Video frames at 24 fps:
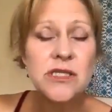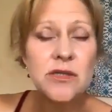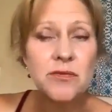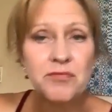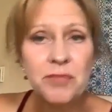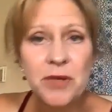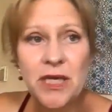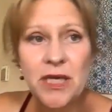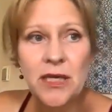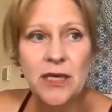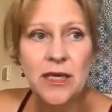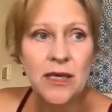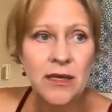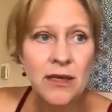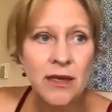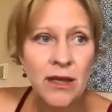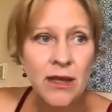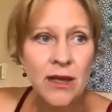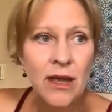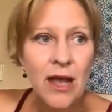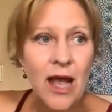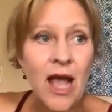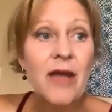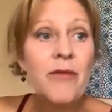to be,
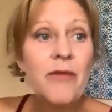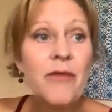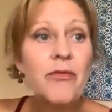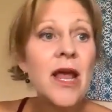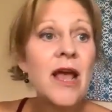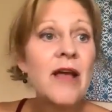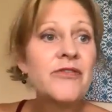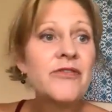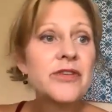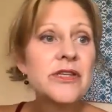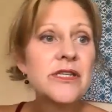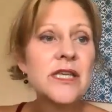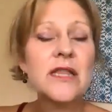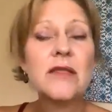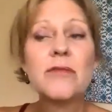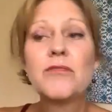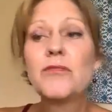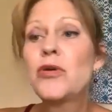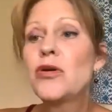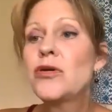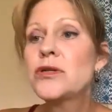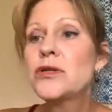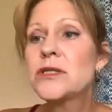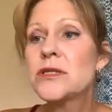I would have to say
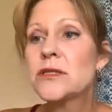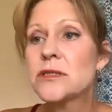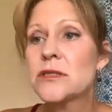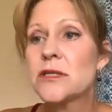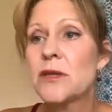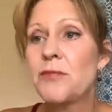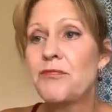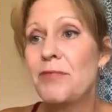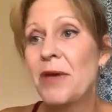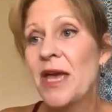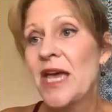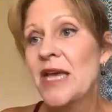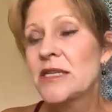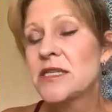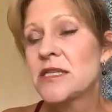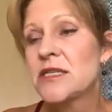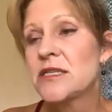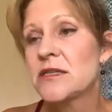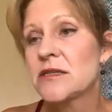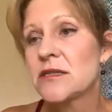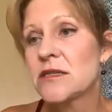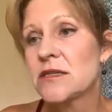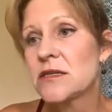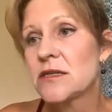the
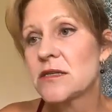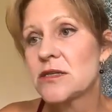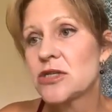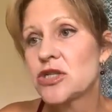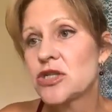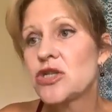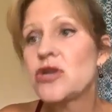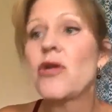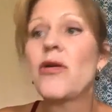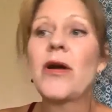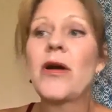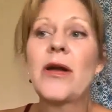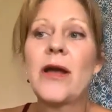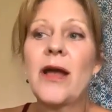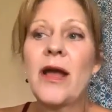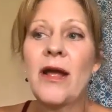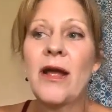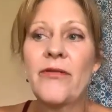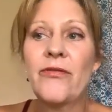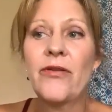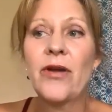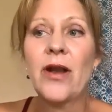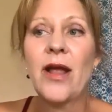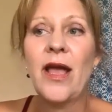best show I
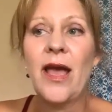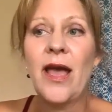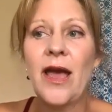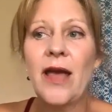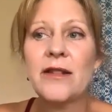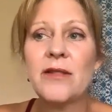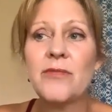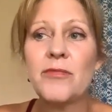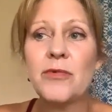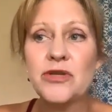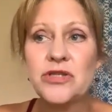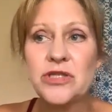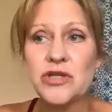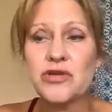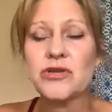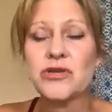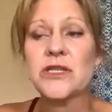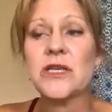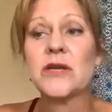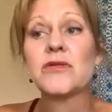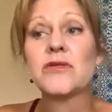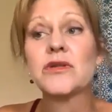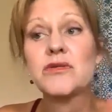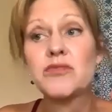ever had, the most
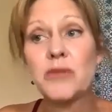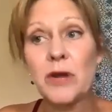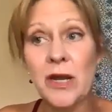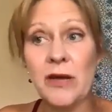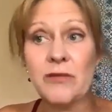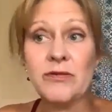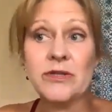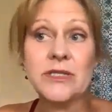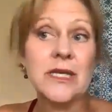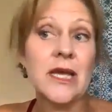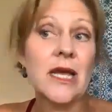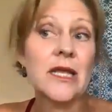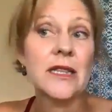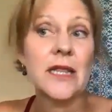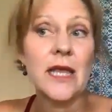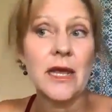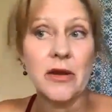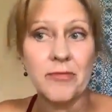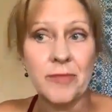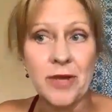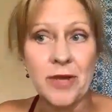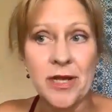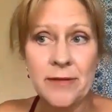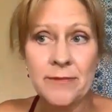interesting was when I was on
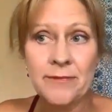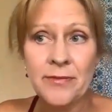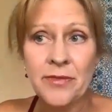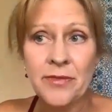Letterman.